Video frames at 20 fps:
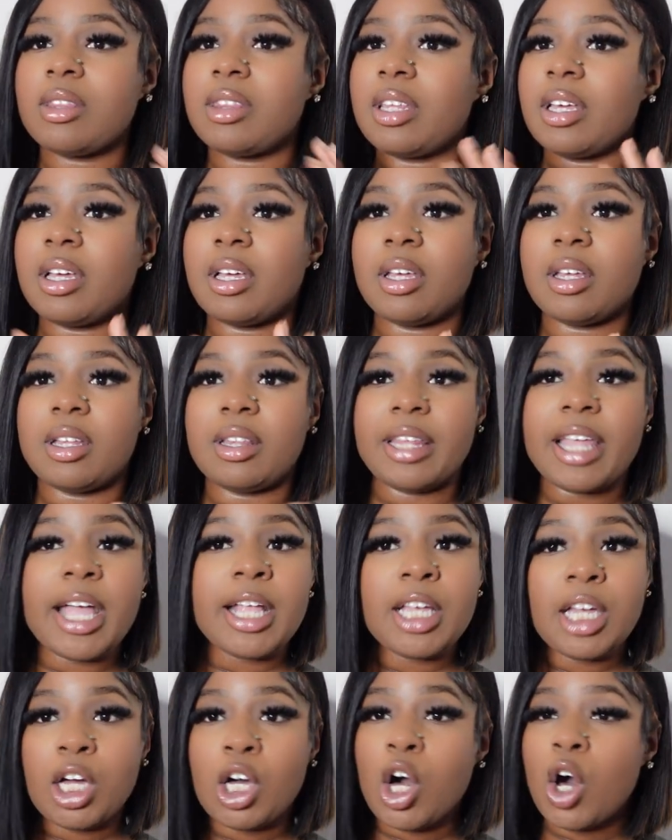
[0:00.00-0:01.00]
the
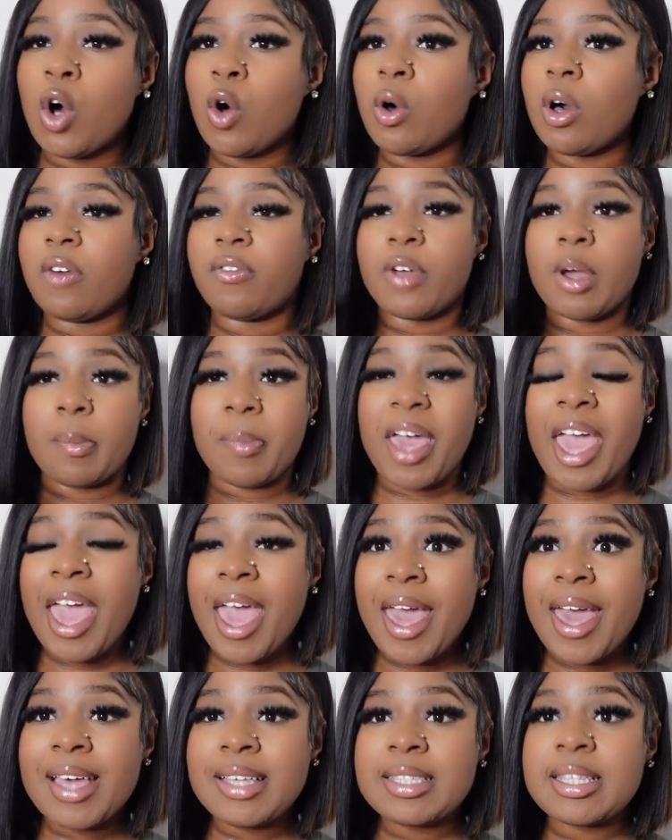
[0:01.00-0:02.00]
letting go of your
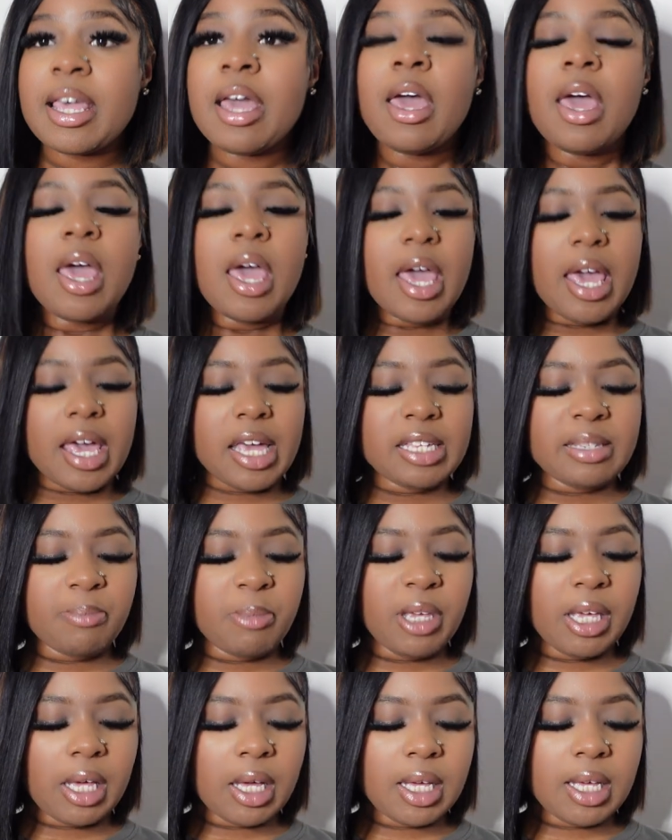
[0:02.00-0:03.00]
past is
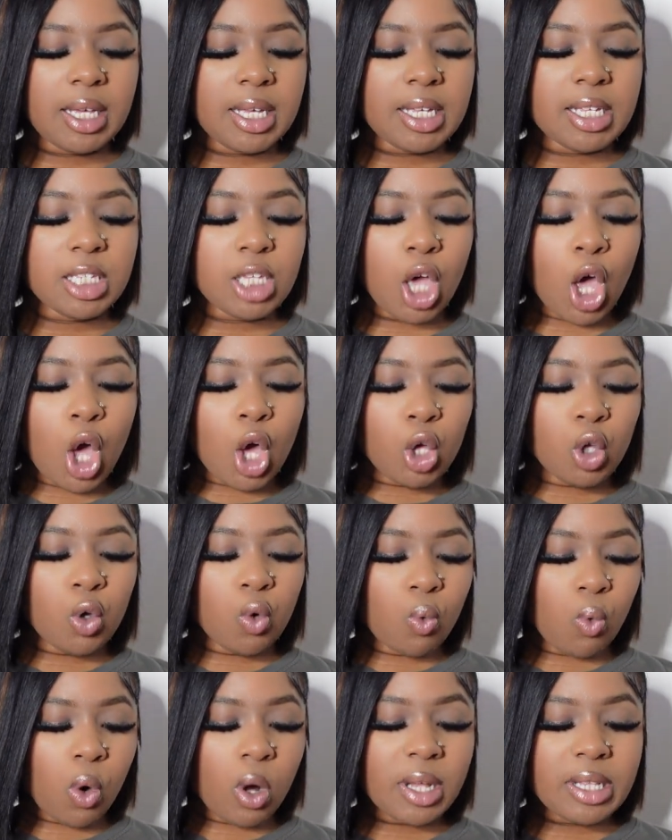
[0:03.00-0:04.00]
because
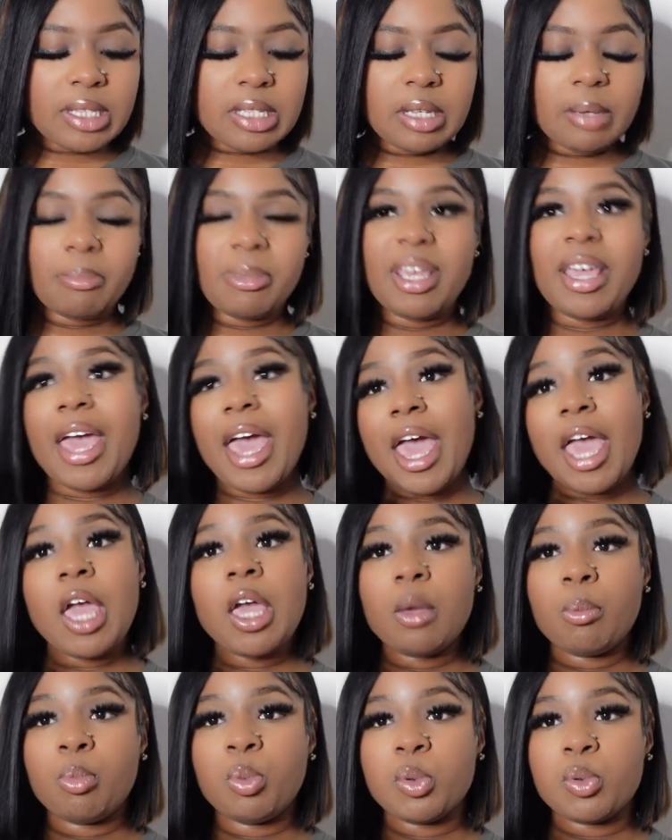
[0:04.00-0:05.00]
you want to be
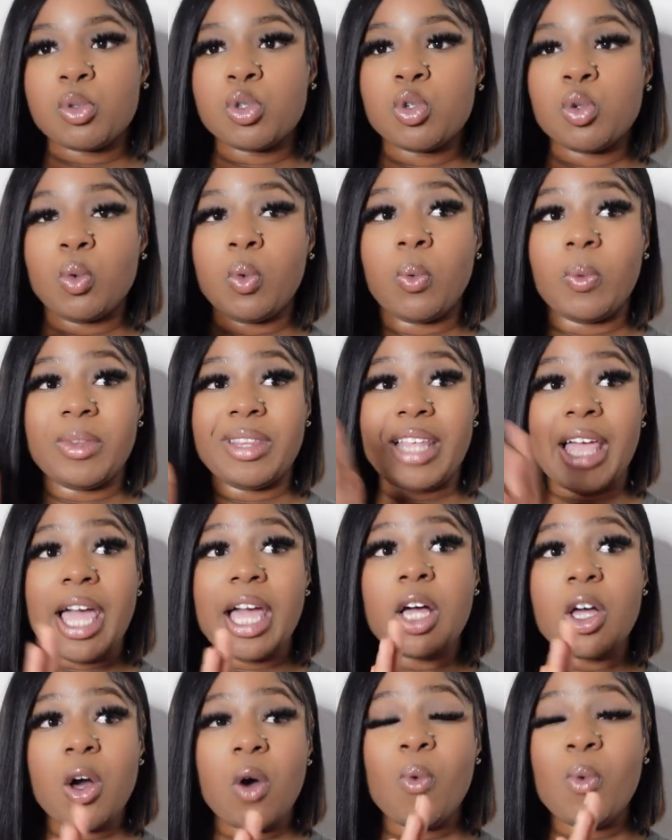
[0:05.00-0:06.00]
able to
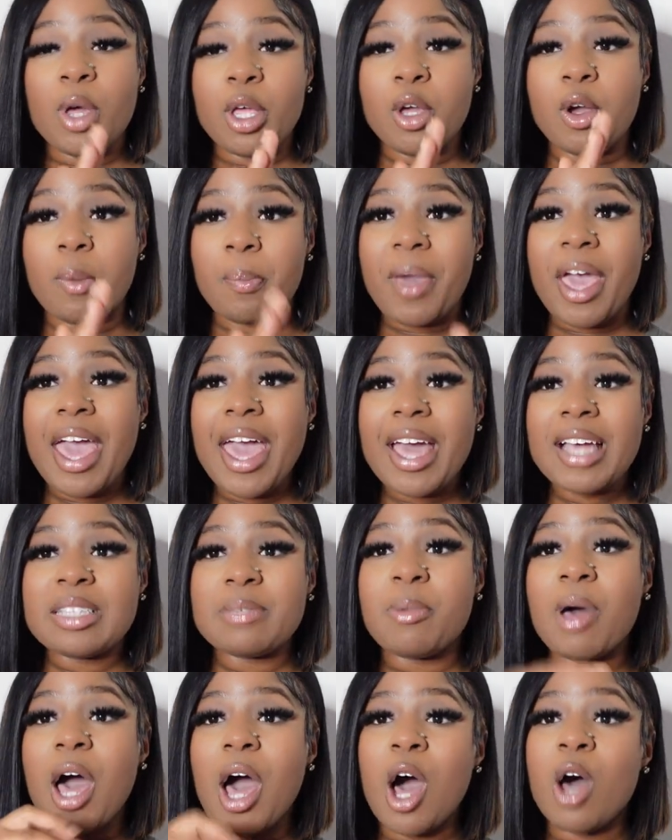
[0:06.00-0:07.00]
let go in your
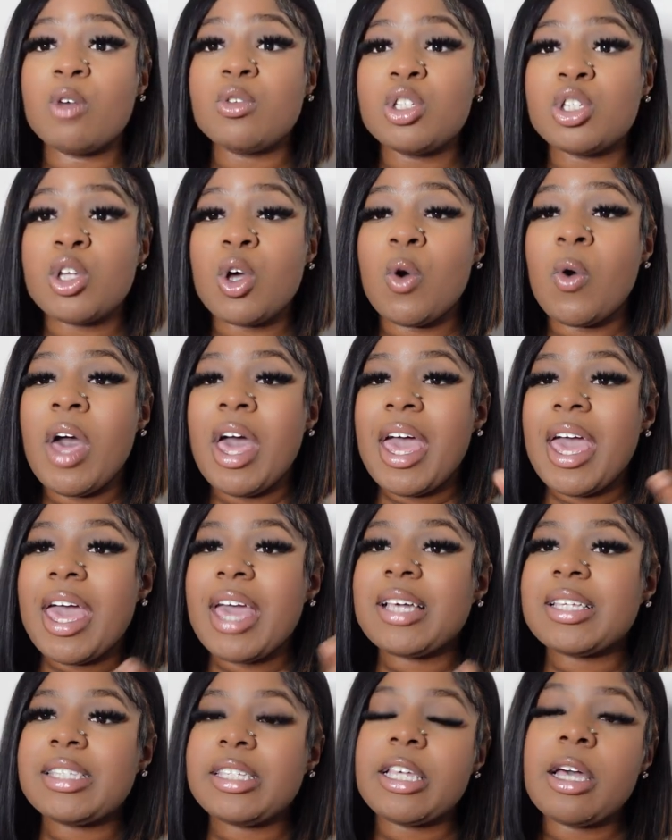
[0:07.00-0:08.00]
past but also
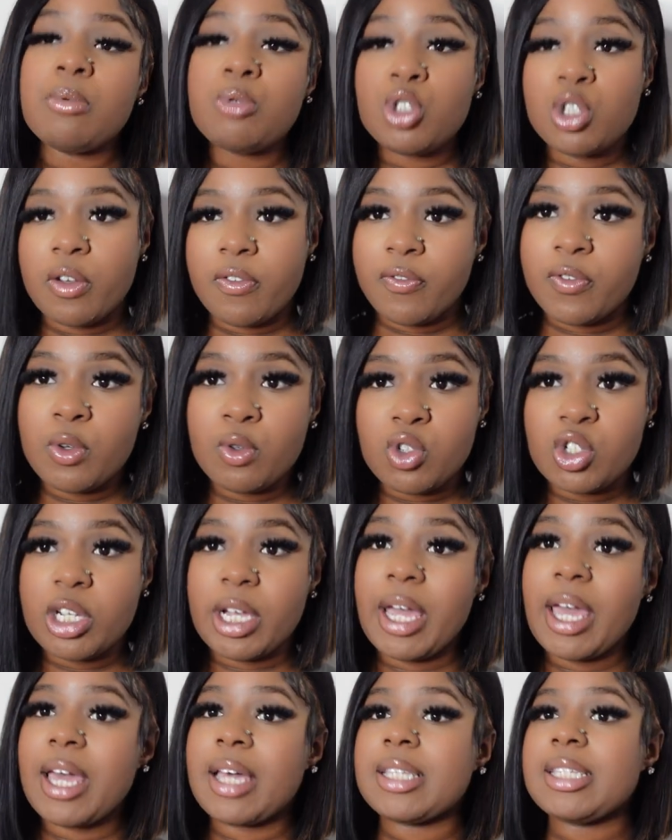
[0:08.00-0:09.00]
accept your
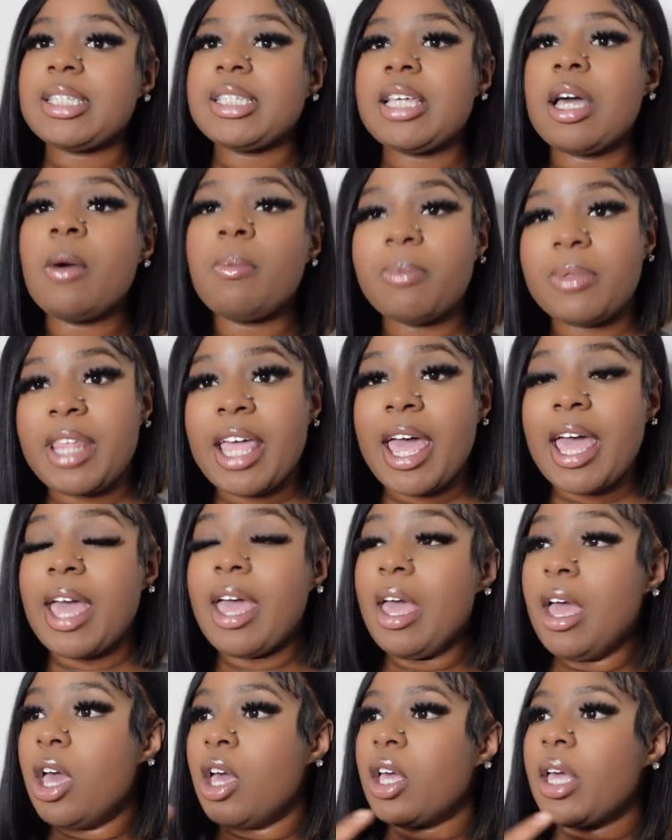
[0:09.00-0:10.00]
future. Accept
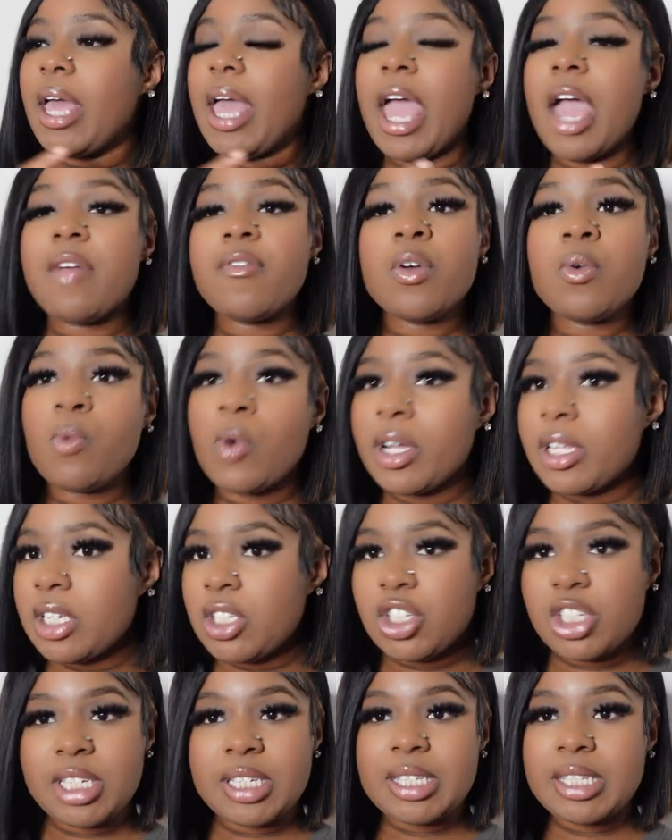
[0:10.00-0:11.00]
that everyone
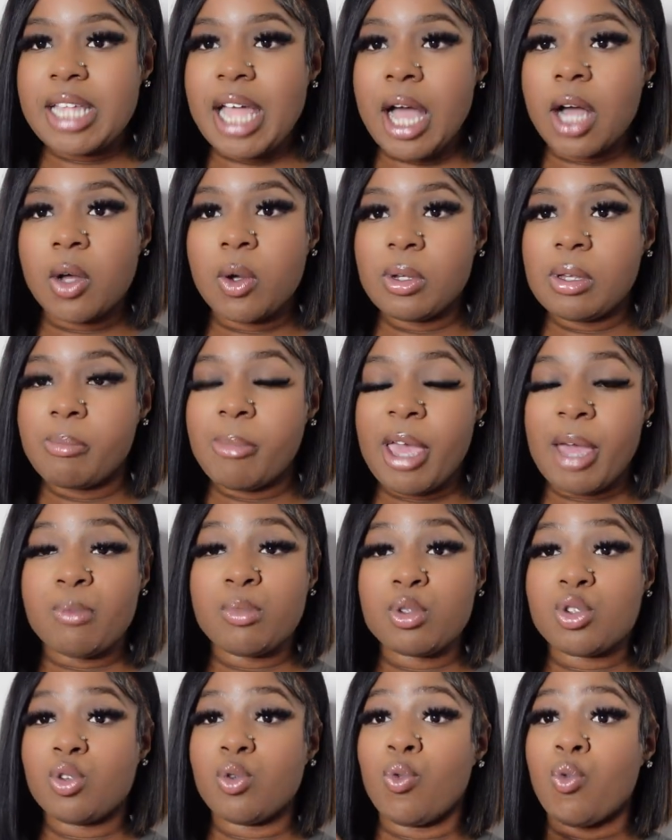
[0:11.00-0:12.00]
is just not going to be
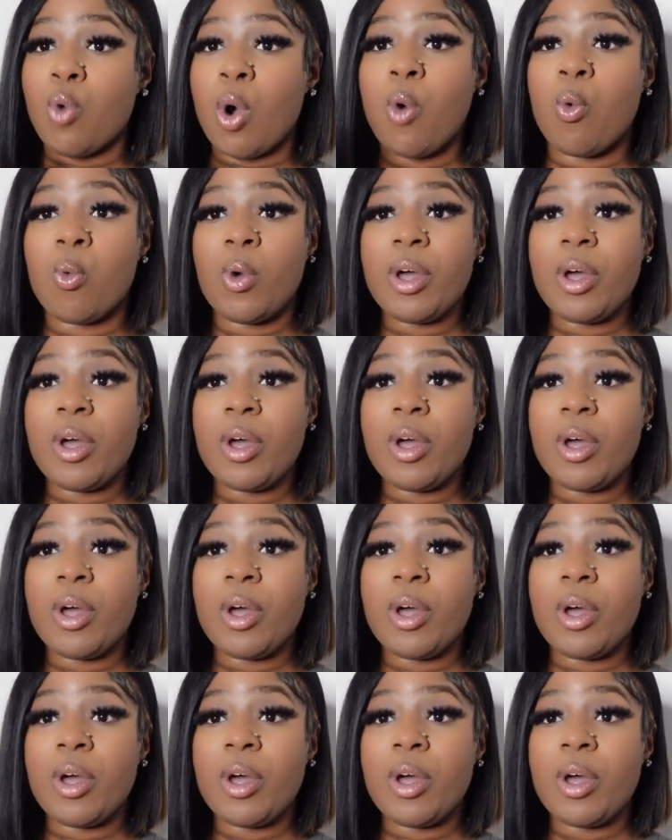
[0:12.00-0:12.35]
able to grow